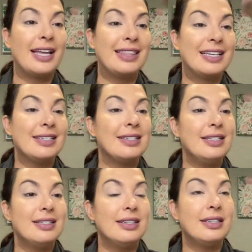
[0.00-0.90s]
and this
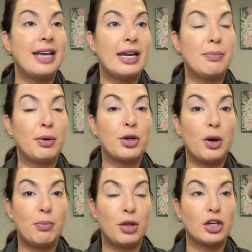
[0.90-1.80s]
is the tapered
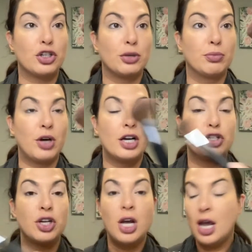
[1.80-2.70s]
blusher brush.